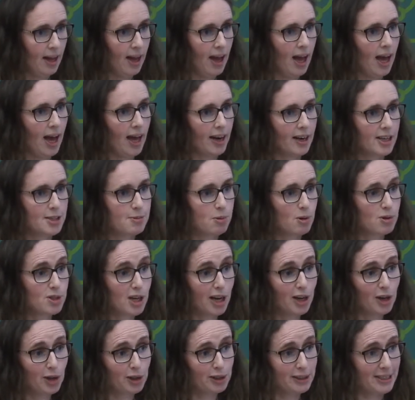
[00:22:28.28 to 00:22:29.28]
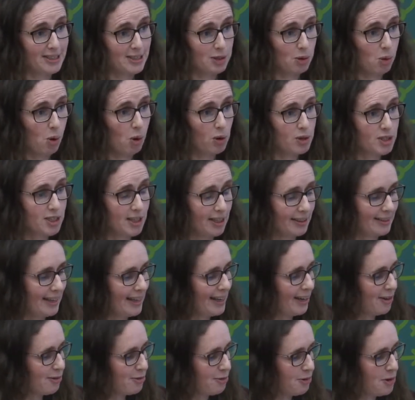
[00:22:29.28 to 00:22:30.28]
And I suppose I look at this quote and I
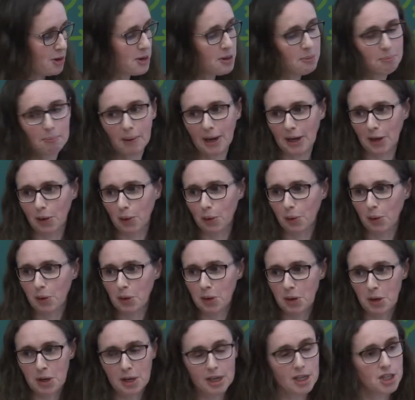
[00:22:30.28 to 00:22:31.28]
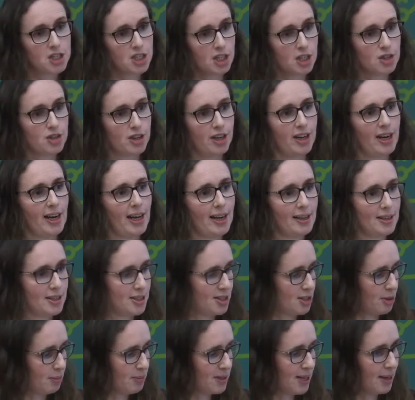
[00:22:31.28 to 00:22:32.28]
think of my own children, and
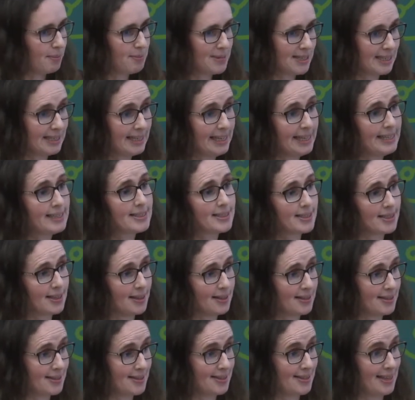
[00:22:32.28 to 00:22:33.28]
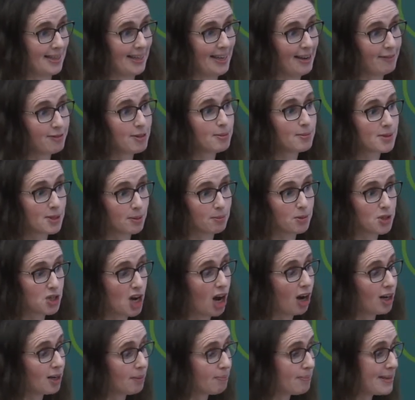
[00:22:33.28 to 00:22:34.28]
sometimes the need to give them some
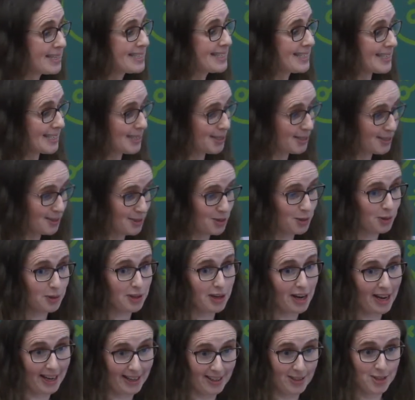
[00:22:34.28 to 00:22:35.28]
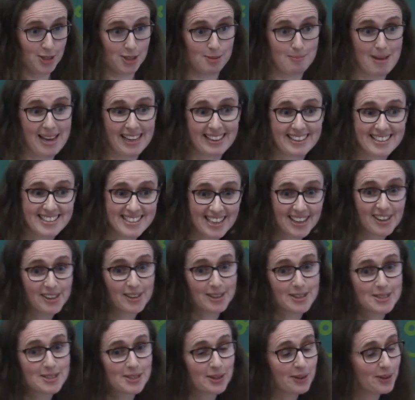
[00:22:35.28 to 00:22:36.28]
chocolate biscuits so that I can just make the dinner.
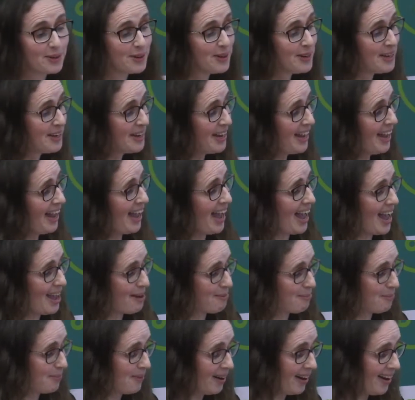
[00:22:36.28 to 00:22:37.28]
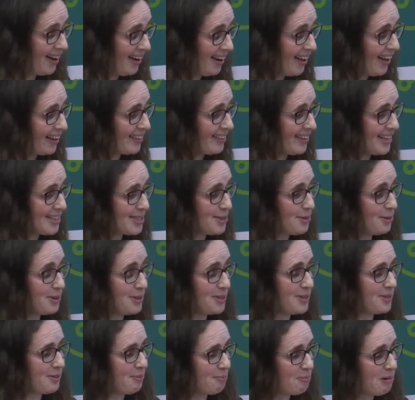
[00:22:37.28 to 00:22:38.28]
So this
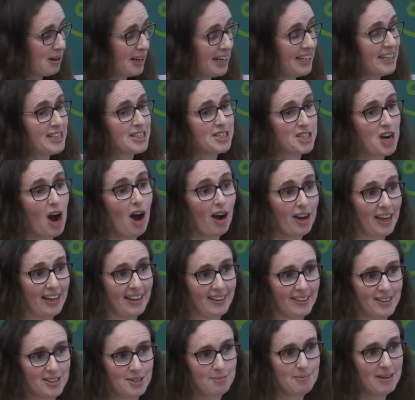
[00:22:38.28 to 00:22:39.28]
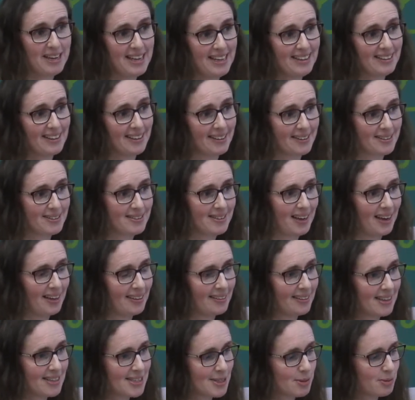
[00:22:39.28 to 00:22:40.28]
was pretty shocking to me that
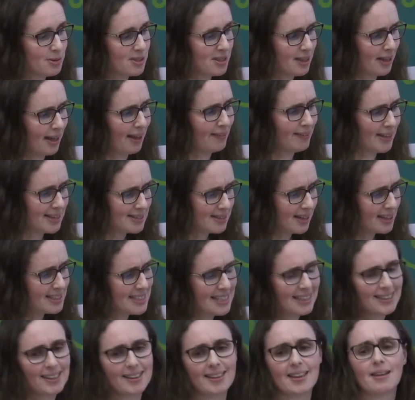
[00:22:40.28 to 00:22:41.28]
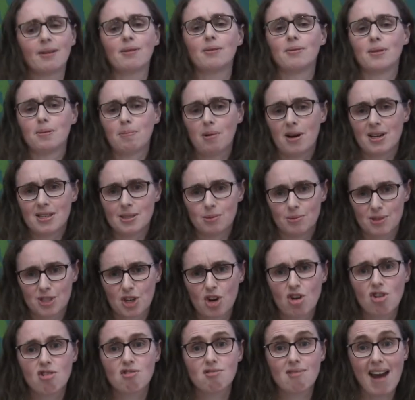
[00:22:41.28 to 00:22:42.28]
this idea that the person was
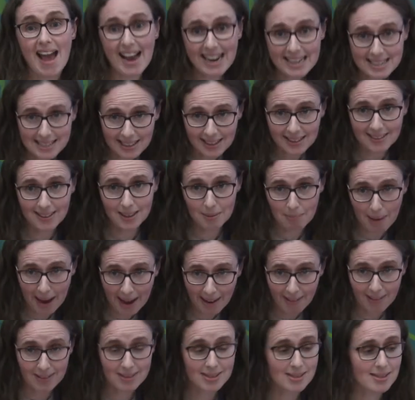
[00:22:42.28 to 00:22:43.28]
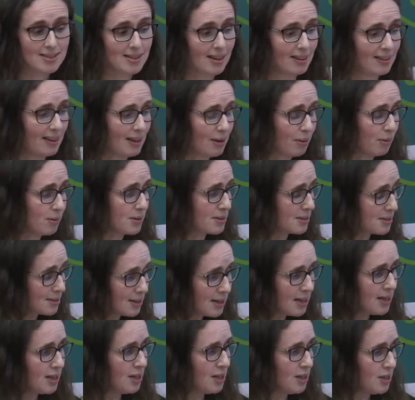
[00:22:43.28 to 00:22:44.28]
correcting the parents, I think was
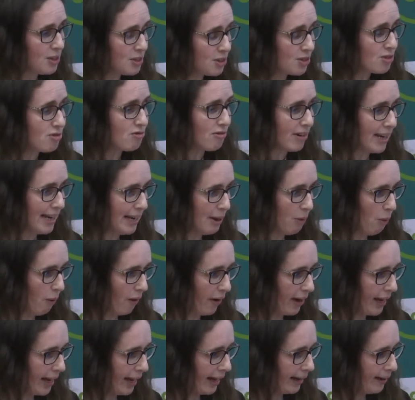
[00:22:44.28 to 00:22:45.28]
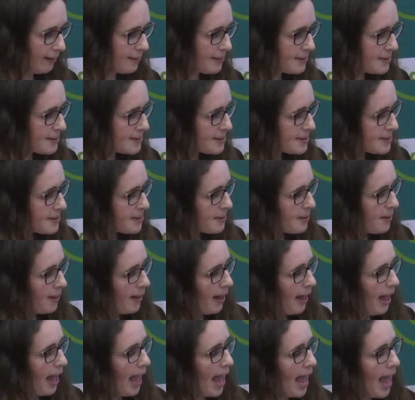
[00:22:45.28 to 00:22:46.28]
just really worrying.
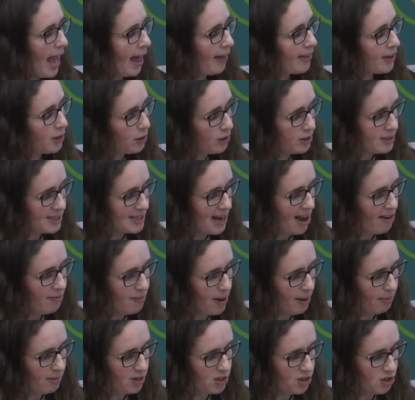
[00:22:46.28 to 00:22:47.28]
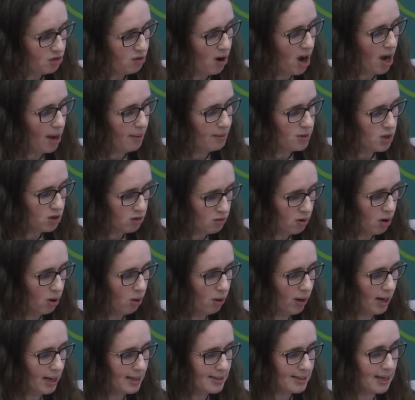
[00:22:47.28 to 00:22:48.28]
And another staff member described her
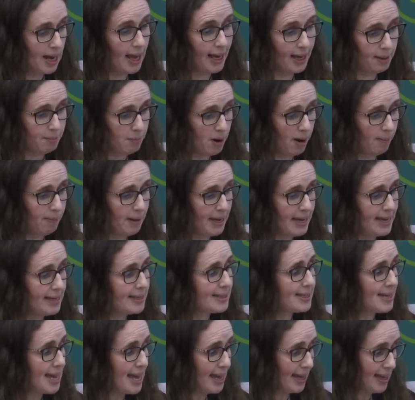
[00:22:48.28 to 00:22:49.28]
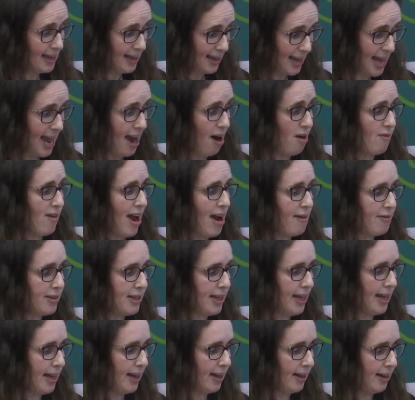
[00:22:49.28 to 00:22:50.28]
role as like a mommy, taking care of
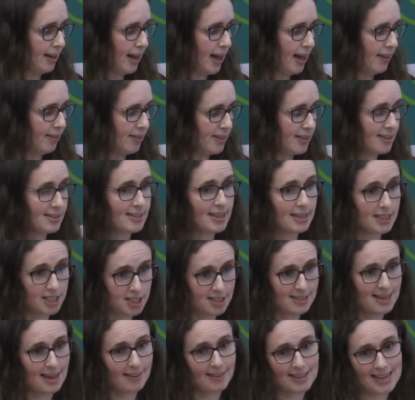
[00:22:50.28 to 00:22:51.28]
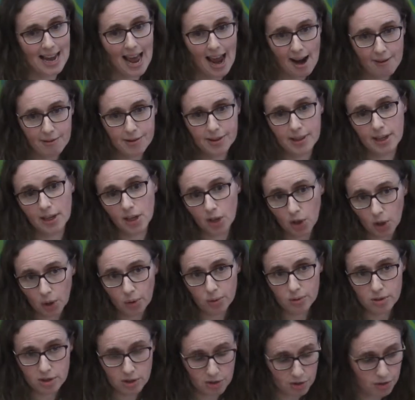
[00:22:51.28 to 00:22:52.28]
everything, and she said that everything
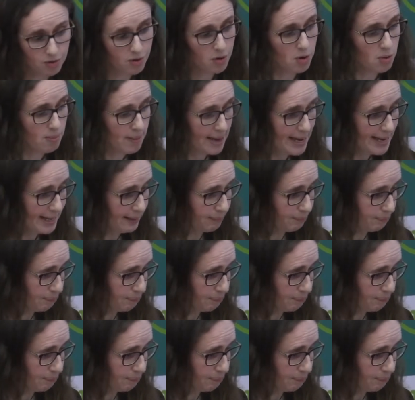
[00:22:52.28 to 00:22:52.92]
goes through me.